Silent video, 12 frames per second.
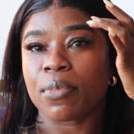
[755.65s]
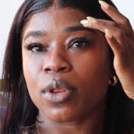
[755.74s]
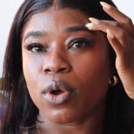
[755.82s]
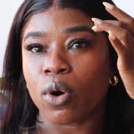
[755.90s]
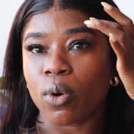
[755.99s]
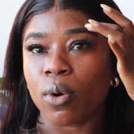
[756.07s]
you
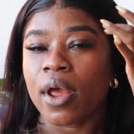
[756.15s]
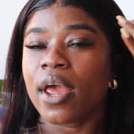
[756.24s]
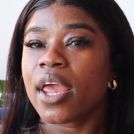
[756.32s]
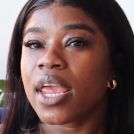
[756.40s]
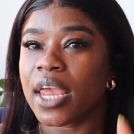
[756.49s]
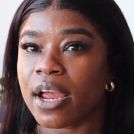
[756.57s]
know,
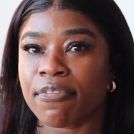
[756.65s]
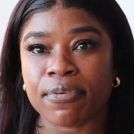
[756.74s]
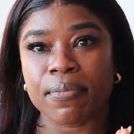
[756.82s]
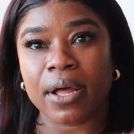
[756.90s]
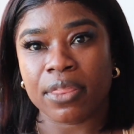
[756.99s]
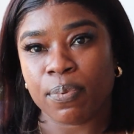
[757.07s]
hear
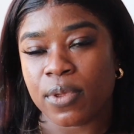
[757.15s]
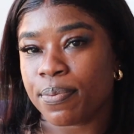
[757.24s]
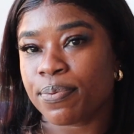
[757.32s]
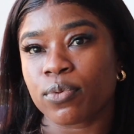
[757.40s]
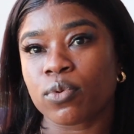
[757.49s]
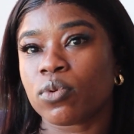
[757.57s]
from other
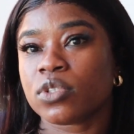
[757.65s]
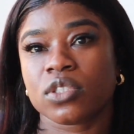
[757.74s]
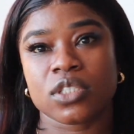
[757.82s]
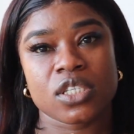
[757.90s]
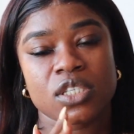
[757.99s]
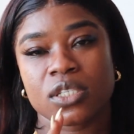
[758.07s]
people,
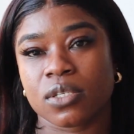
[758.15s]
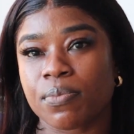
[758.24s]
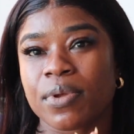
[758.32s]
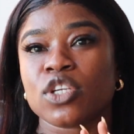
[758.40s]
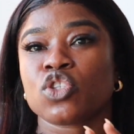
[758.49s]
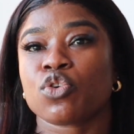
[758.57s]
just to
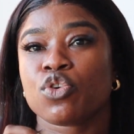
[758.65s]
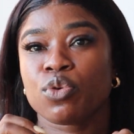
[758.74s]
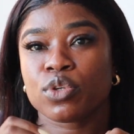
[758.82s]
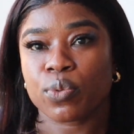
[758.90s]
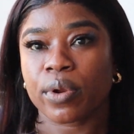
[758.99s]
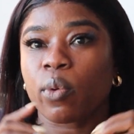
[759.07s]
make sure
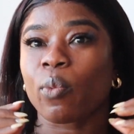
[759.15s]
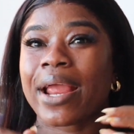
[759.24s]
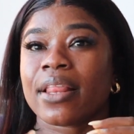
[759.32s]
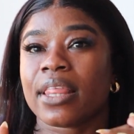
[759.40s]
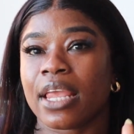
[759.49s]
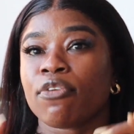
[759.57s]
you're doing the
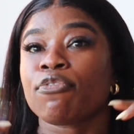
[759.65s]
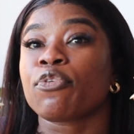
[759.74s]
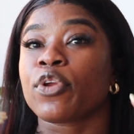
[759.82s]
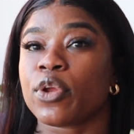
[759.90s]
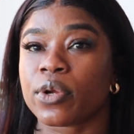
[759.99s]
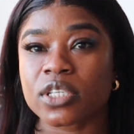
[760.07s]
right thing
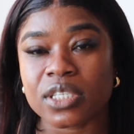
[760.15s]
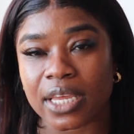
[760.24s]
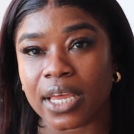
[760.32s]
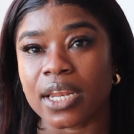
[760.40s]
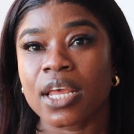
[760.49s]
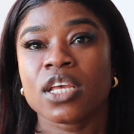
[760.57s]
for your
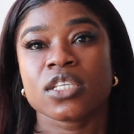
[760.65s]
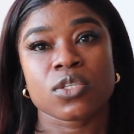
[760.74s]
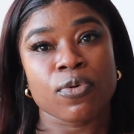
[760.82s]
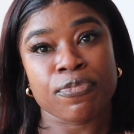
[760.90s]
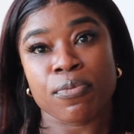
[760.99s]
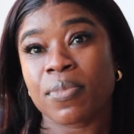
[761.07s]
skin.
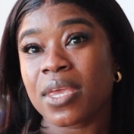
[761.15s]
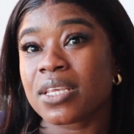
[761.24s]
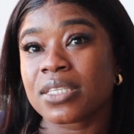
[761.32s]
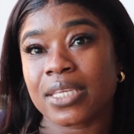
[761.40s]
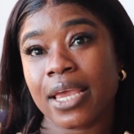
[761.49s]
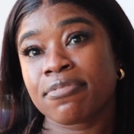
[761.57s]
So for
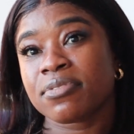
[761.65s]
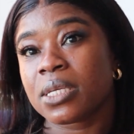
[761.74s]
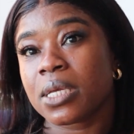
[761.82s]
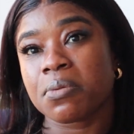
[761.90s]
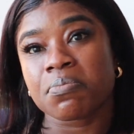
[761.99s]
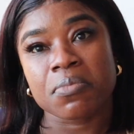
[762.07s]
me,
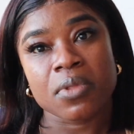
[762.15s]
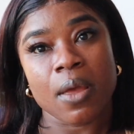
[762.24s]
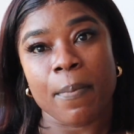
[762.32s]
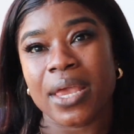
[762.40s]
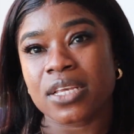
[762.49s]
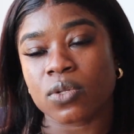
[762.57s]
safety,
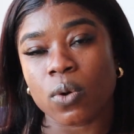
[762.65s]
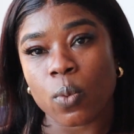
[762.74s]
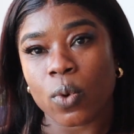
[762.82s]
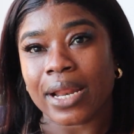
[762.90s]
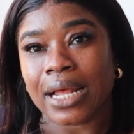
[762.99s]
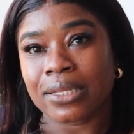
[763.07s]
based
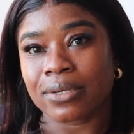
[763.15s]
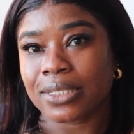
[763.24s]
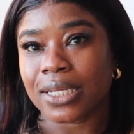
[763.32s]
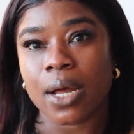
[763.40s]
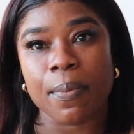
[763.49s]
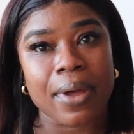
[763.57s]
on what I
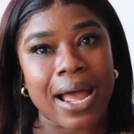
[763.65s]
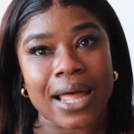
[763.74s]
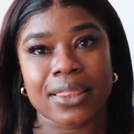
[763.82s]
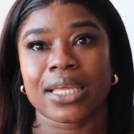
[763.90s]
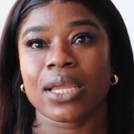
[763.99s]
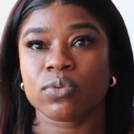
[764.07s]
looked up,
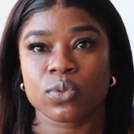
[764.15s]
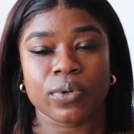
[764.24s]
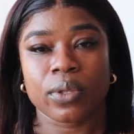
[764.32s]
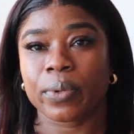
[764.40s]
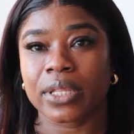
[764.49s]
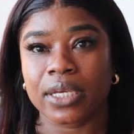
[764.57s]
I think it was
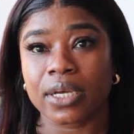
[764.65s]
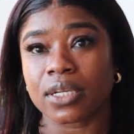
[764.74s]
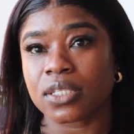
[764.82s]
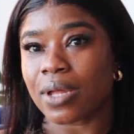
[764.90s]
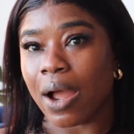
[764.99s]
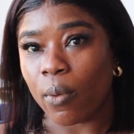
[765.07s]
really
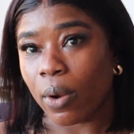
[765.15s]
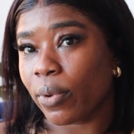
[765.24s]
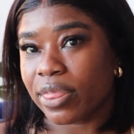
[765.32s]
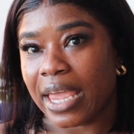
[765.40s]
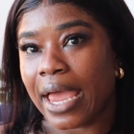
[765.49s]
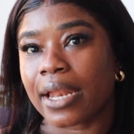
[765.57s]
good. So I went
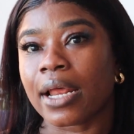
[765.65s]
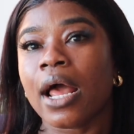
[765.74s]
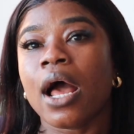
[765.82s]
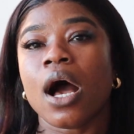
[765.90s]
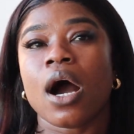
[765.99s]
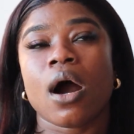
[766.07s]
with that.
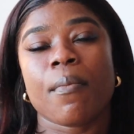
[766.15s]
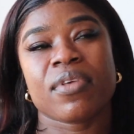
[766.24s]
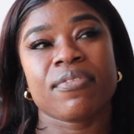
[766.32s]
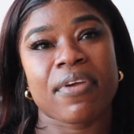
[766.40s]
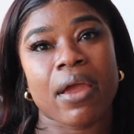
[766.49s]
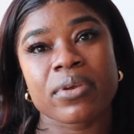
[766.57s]

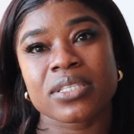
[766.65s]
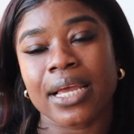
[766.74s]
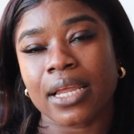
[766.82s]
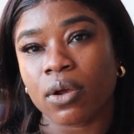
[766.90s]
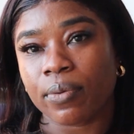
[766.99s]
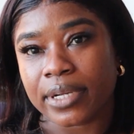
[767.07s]
The very
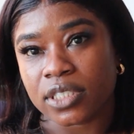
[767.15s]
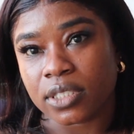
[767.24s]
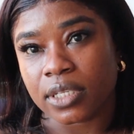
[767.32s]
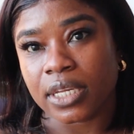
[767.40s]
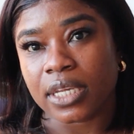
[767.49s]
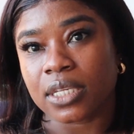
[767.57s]
second
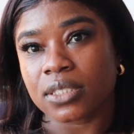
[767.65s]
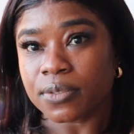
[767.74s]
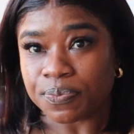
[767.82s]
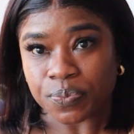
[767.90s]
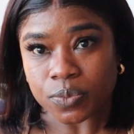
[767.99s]
question is,